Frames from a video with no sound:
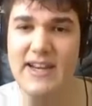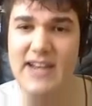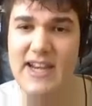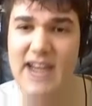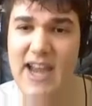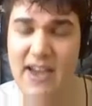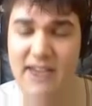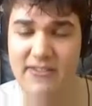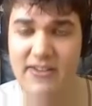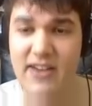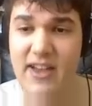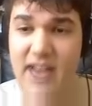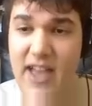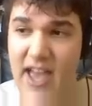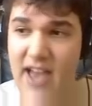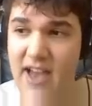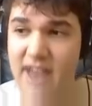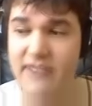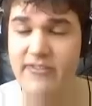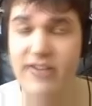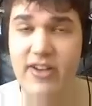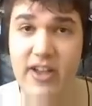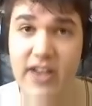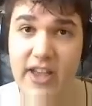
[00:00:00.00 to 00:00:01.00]
never,
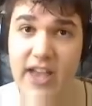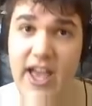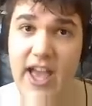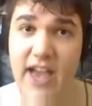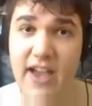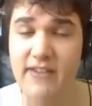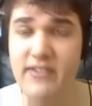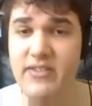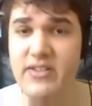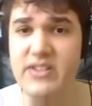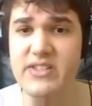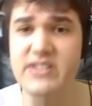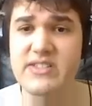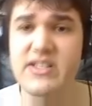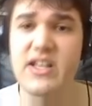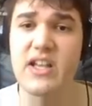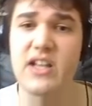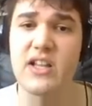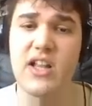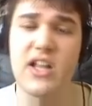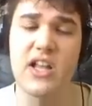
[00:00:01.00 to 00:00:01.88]
ever, ever sell.